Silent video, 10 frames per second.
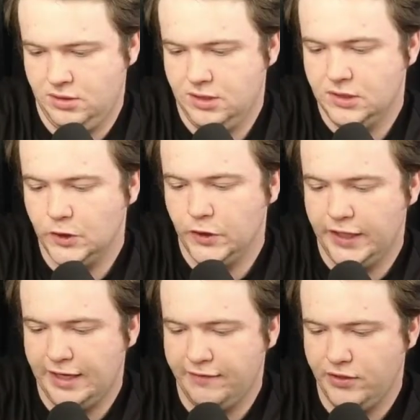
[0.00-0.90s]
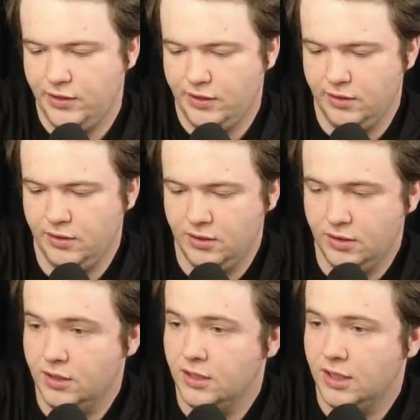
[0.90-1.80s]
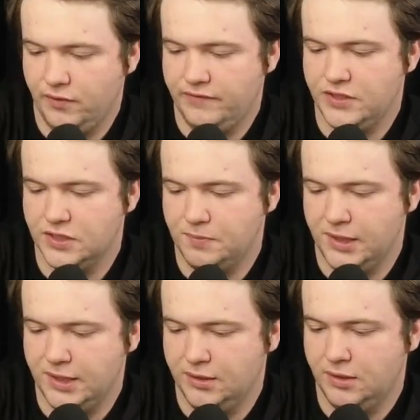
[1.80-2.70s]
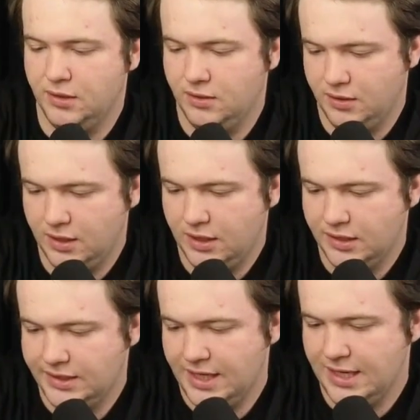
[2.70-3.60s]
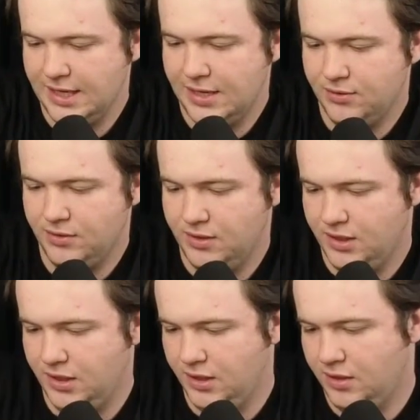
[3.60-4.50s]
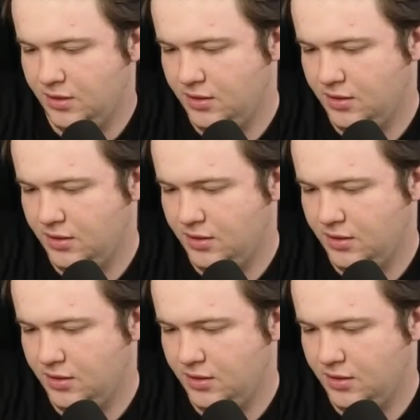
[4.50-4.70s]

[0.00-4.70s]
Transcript: It's good to have you here. We've just been taking out the